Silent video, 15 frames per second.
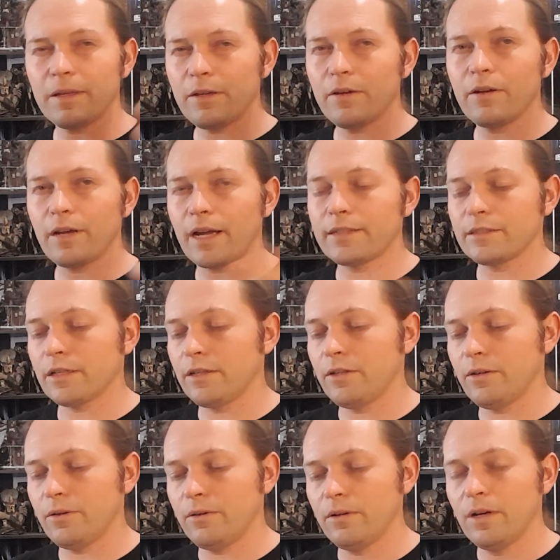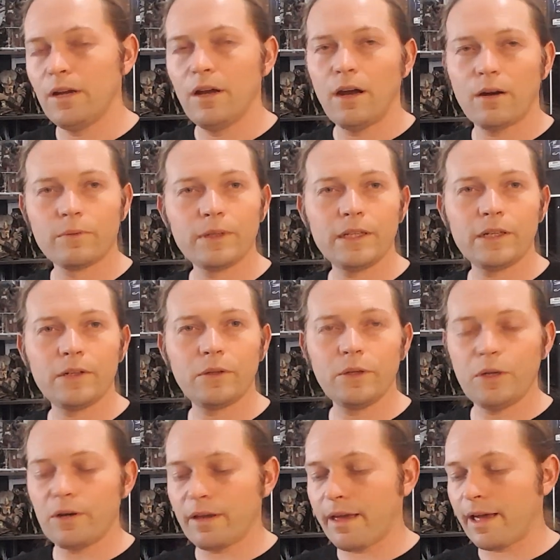but you guys could do a really cool
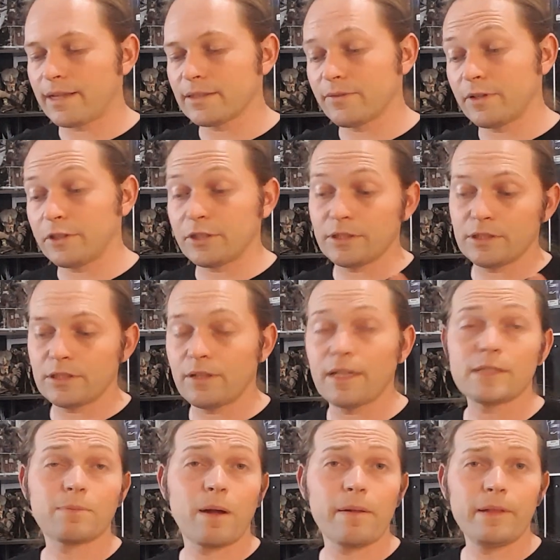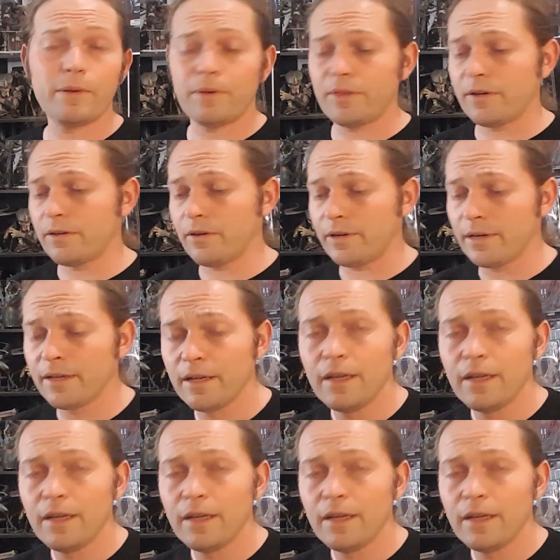unicast version, so that's probably what they're doing.